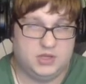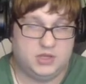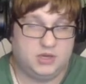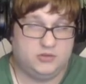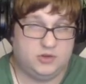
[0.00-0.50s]

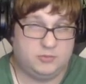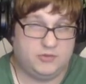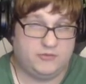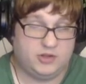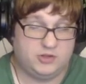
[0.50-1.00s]
I'm turn up the
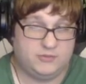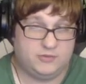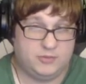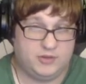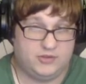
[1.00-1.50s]
volume for
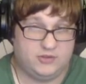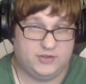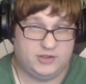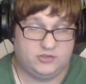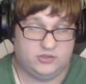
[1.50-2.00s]
myself,
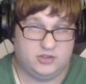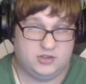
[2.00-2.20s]
actually.